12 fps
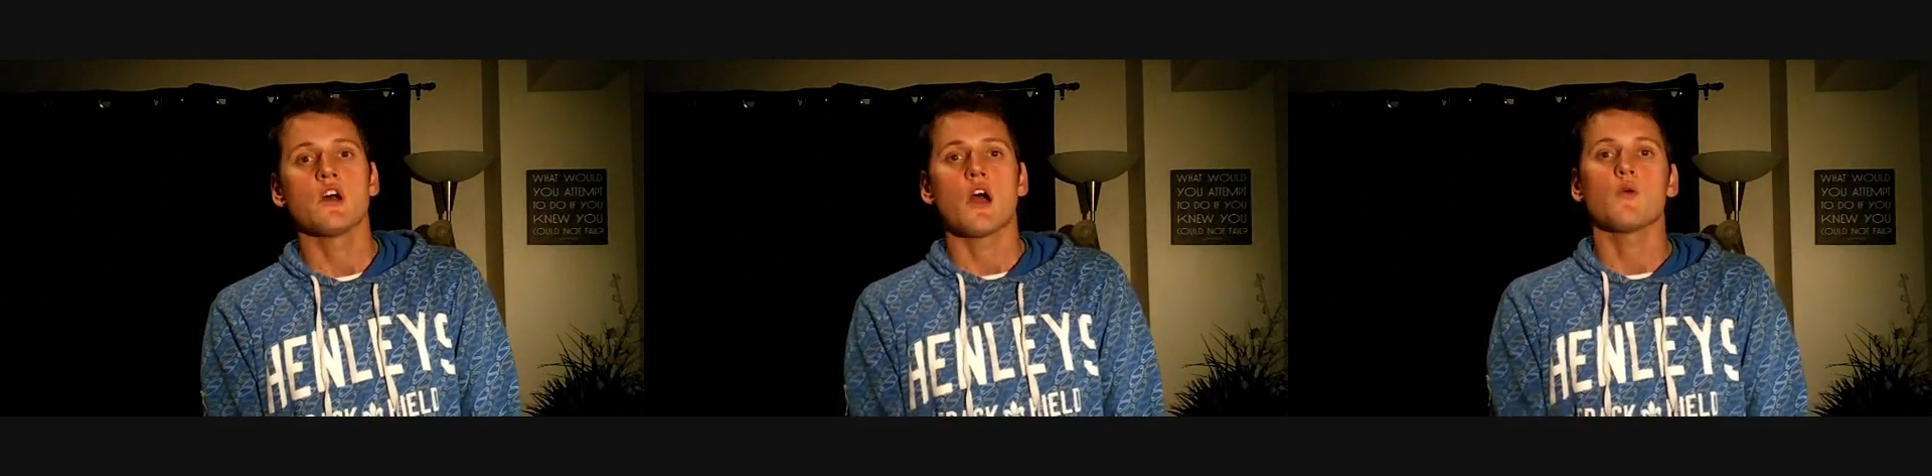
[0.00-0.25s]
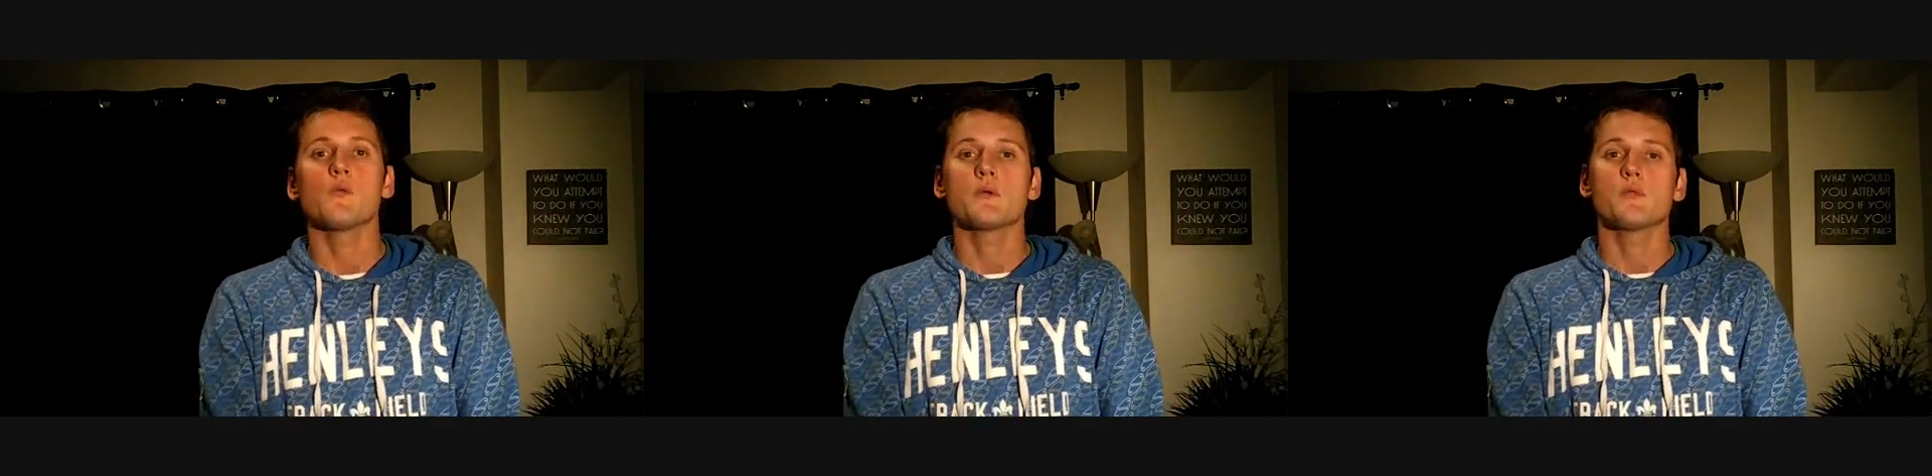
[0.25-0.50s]

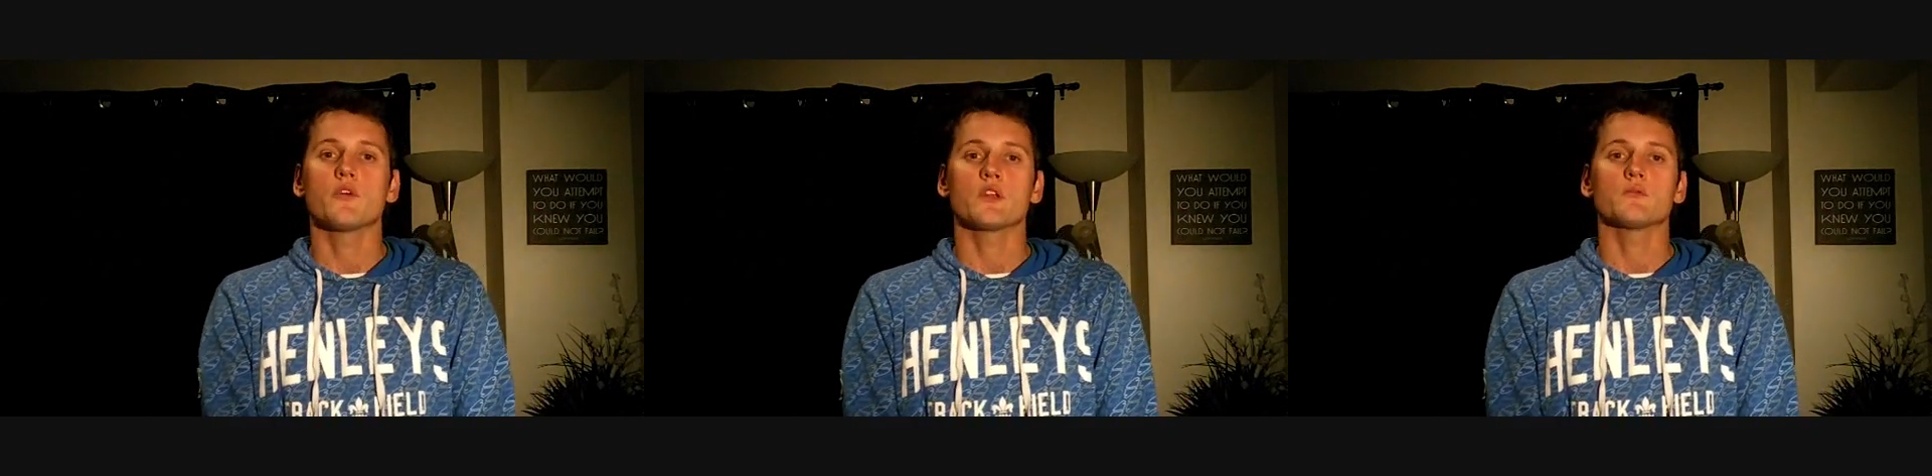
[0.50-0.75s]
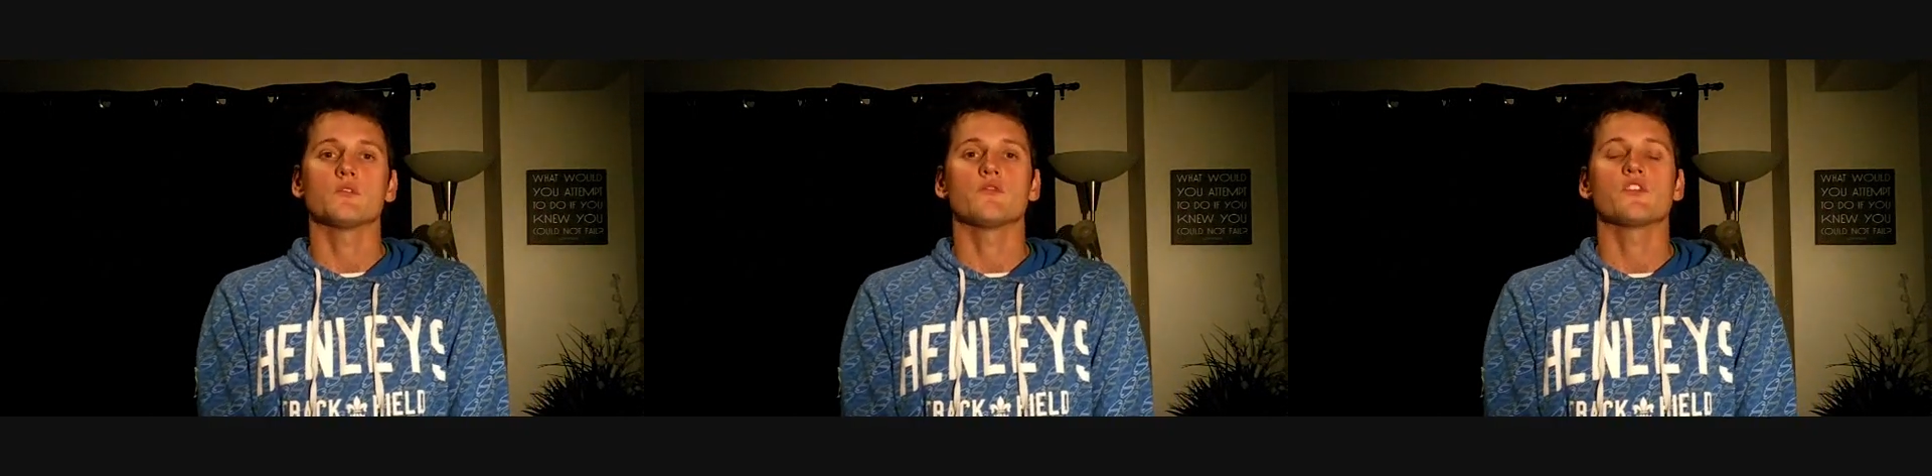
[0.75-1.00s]
I will be
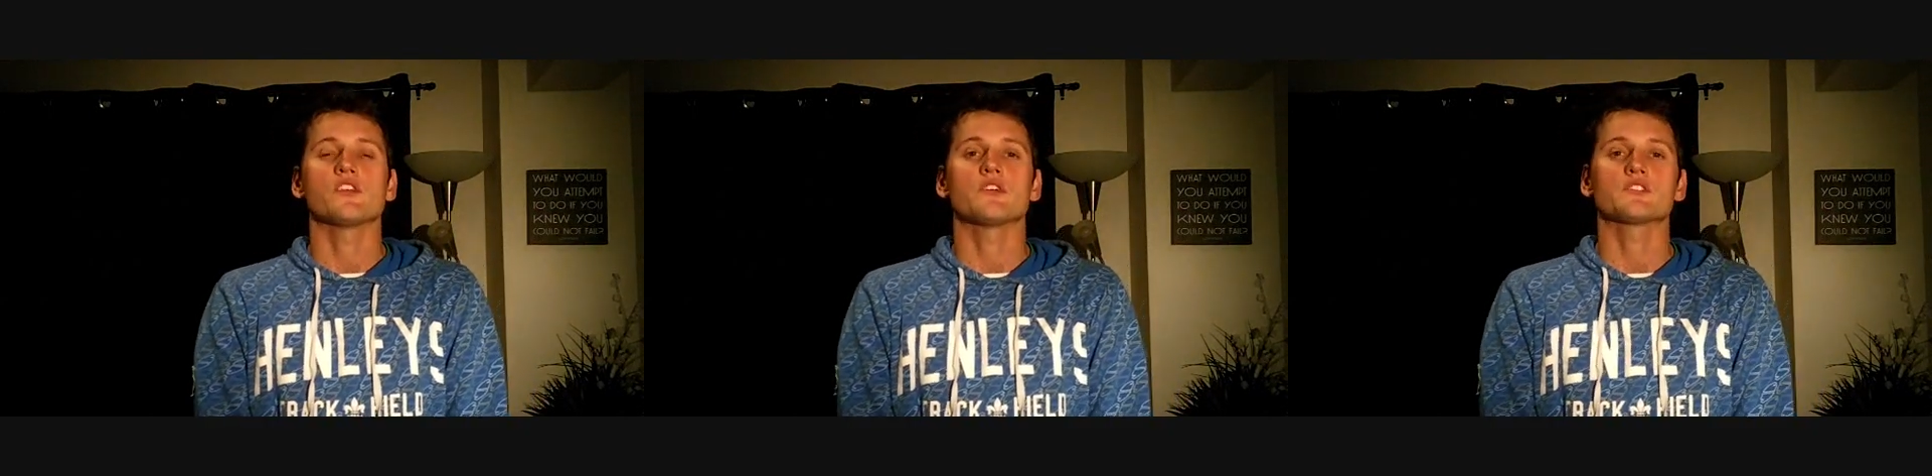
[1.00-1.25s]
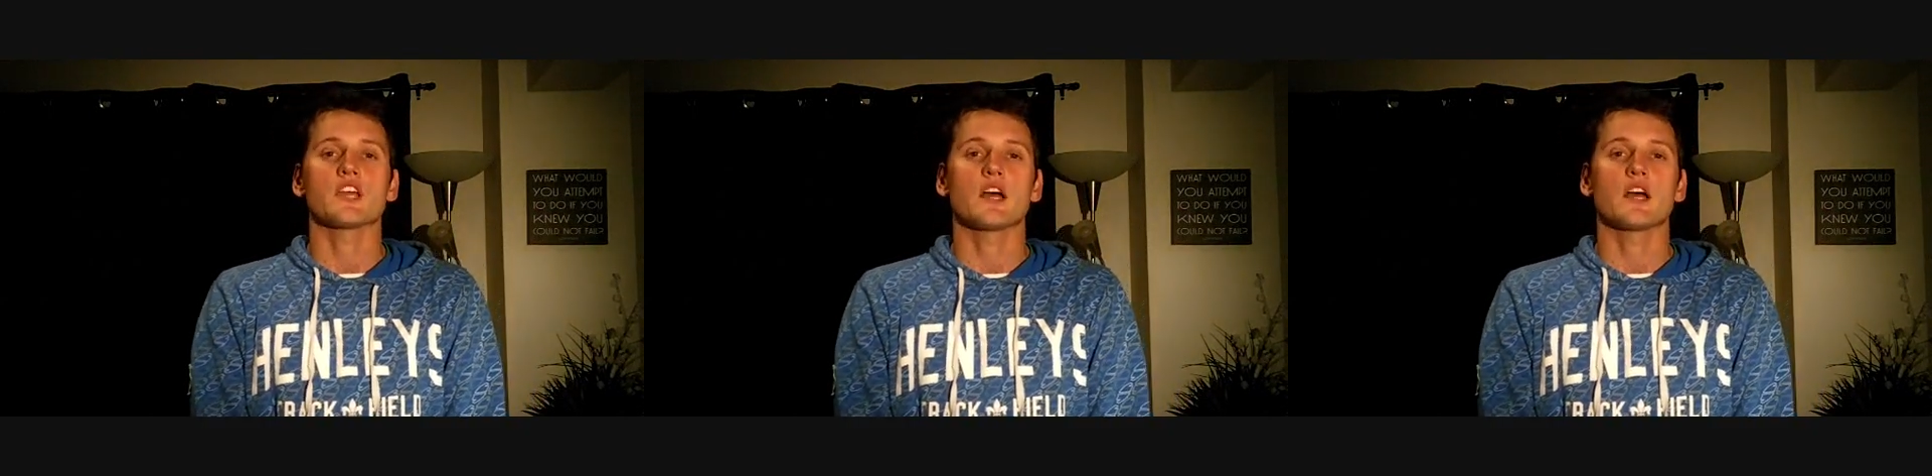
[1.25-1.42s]
putting more videos